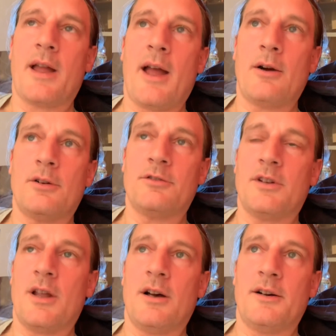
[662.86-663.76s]
out of
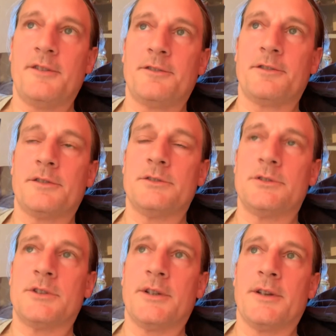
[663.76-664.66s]
love,
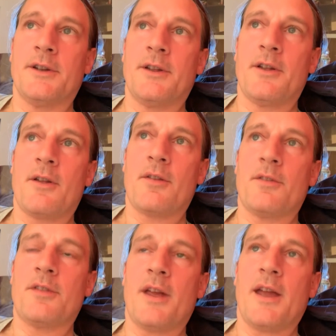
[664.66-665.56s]

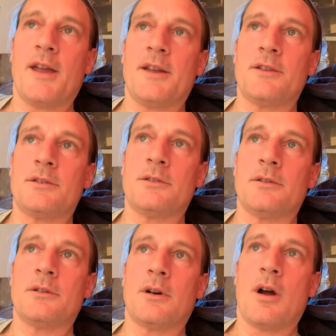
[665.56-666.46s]
then
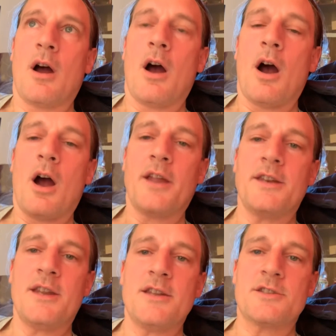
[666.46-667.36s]
I
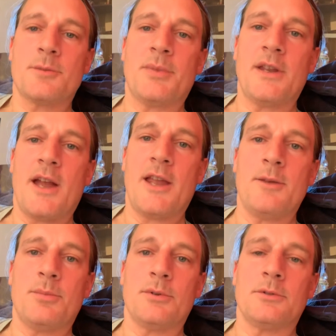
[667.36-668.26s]
need to be
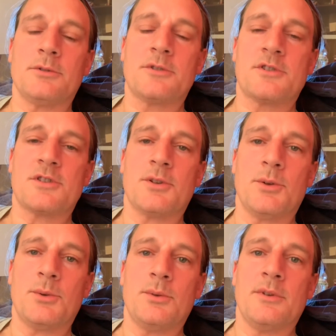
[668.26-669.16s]
able
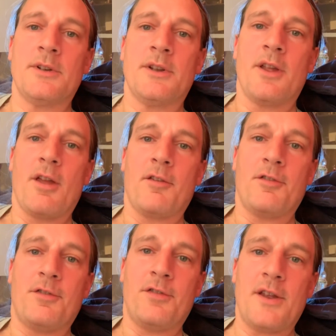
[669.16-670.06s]
to
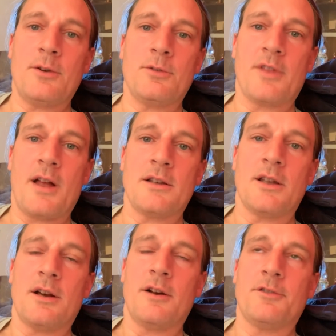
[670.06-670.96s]
feel that
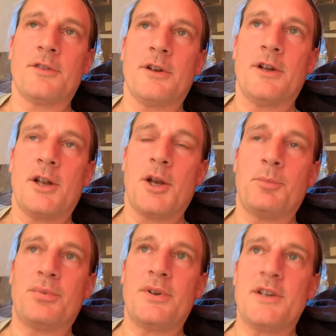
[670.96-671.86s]
love,
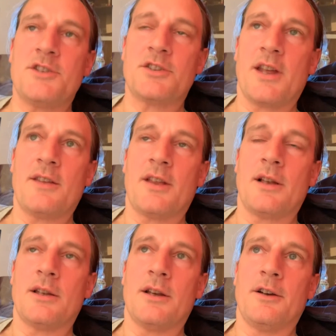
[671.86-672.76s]
appreciate
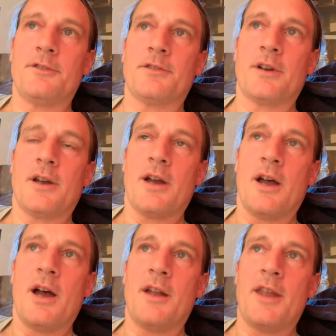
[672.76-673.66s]
that love,
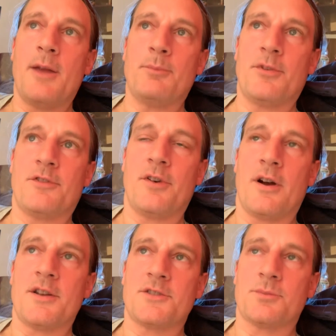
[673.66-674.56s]
and
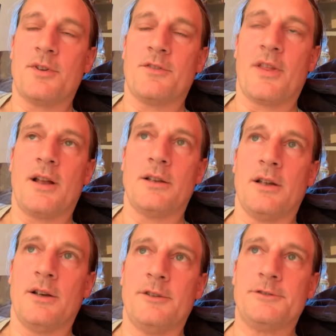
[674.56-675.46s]
empathize with that
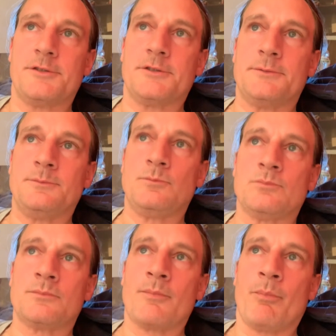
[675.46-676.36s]
love.
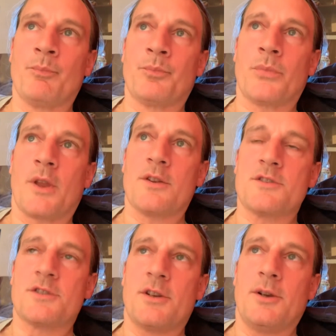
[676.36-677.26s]

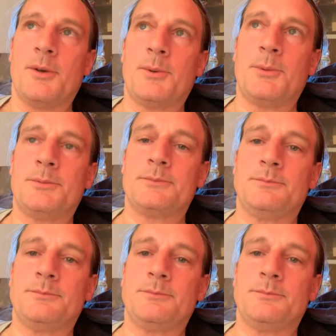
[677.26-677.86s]
So,